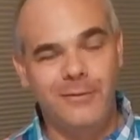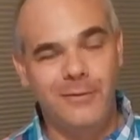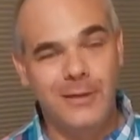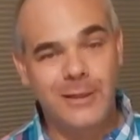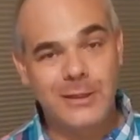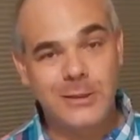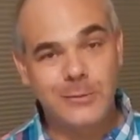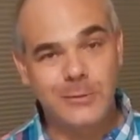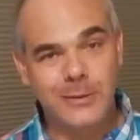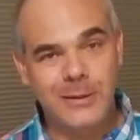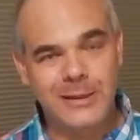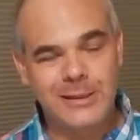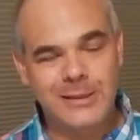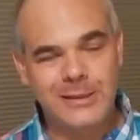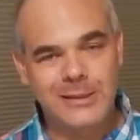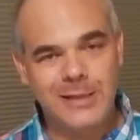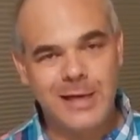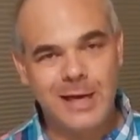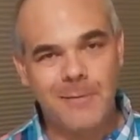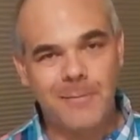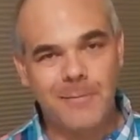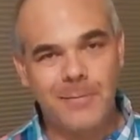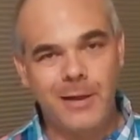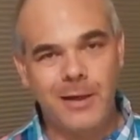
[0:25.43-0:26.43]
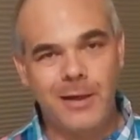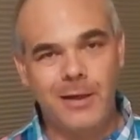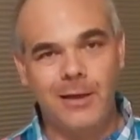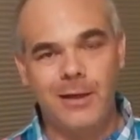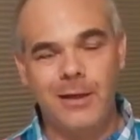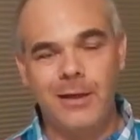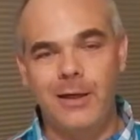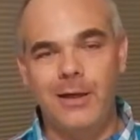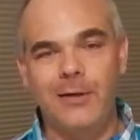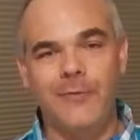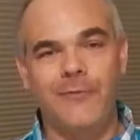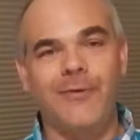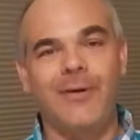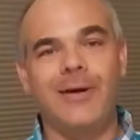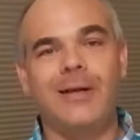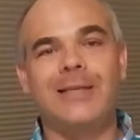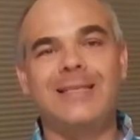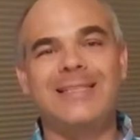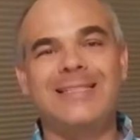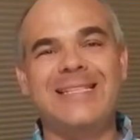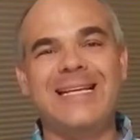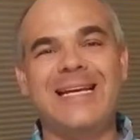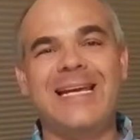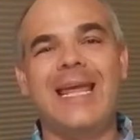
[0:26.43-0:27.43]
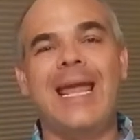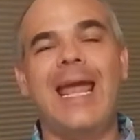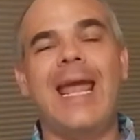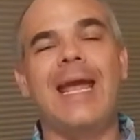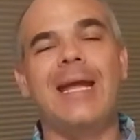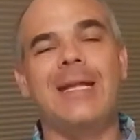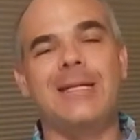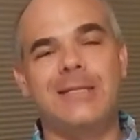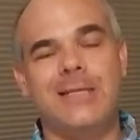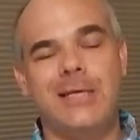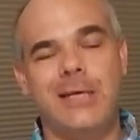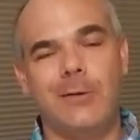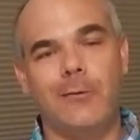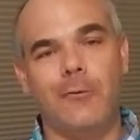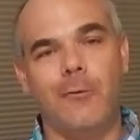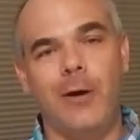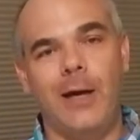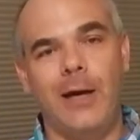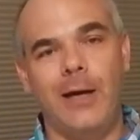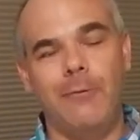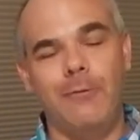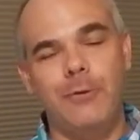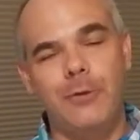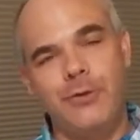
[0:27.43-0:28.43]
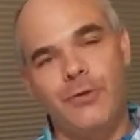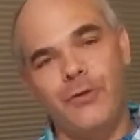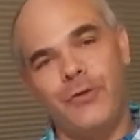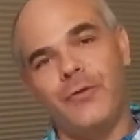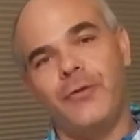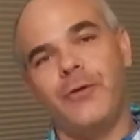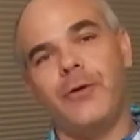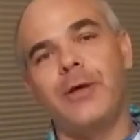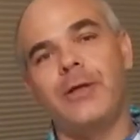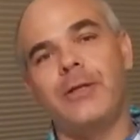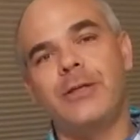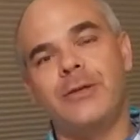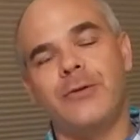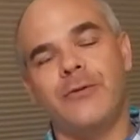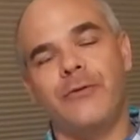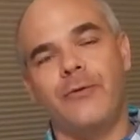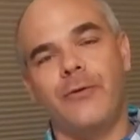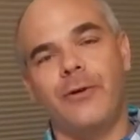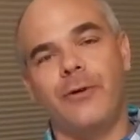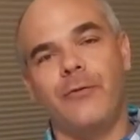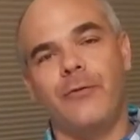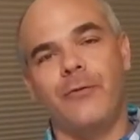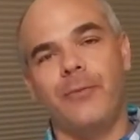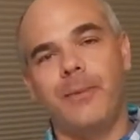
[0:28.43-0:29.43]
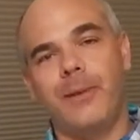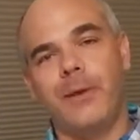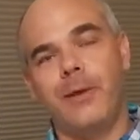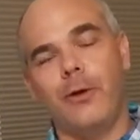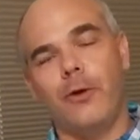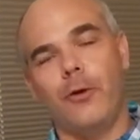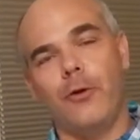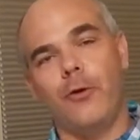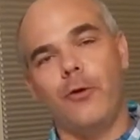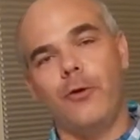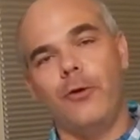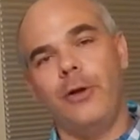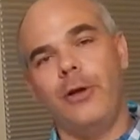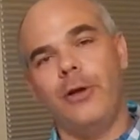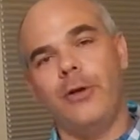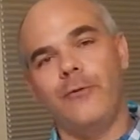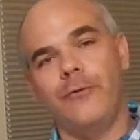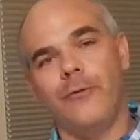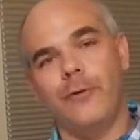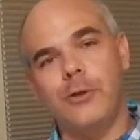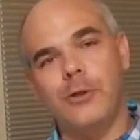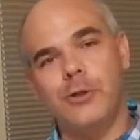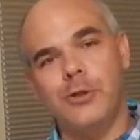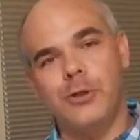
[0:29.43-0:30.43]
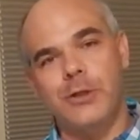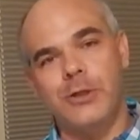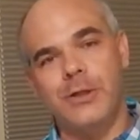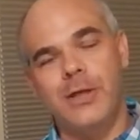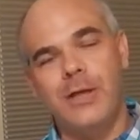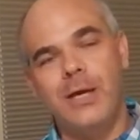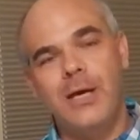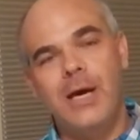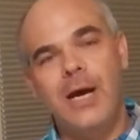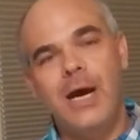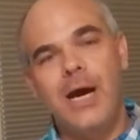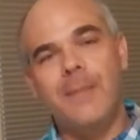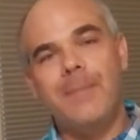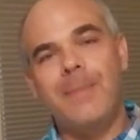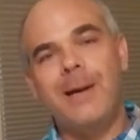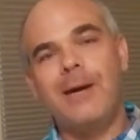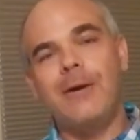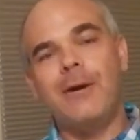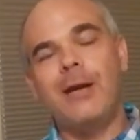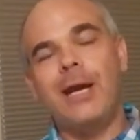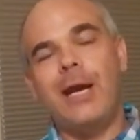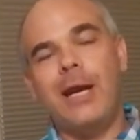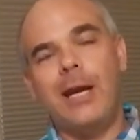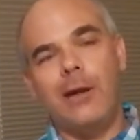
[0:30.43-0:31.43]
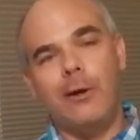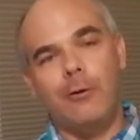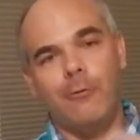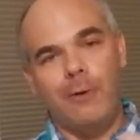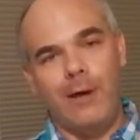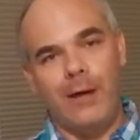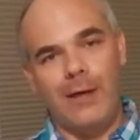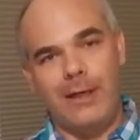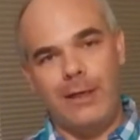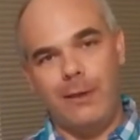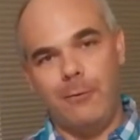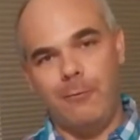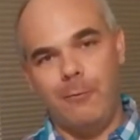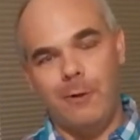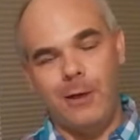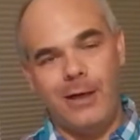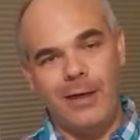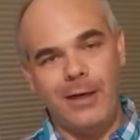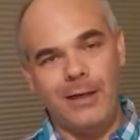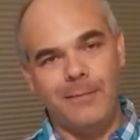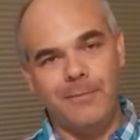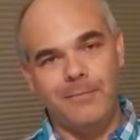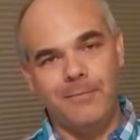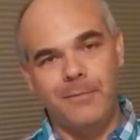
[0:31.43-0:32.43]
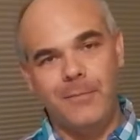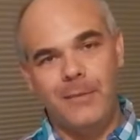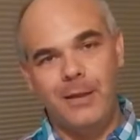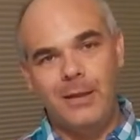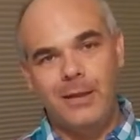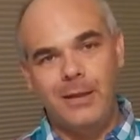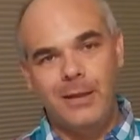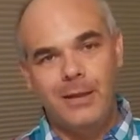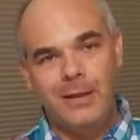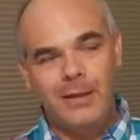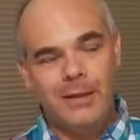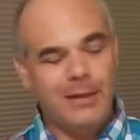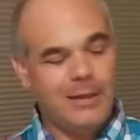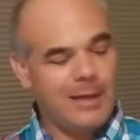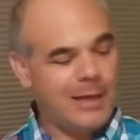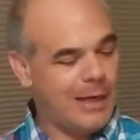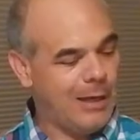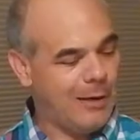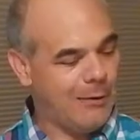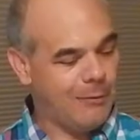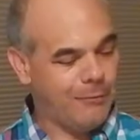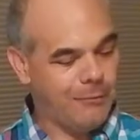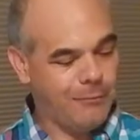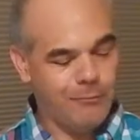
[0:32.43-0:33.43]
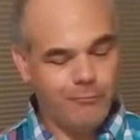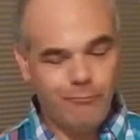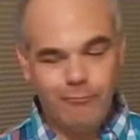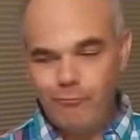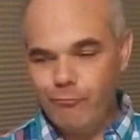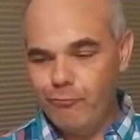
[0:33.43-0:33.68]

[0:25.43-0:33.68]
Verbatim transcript: this week's topic of decanting wine, which is very different from an earlier version about aerating wine. Now,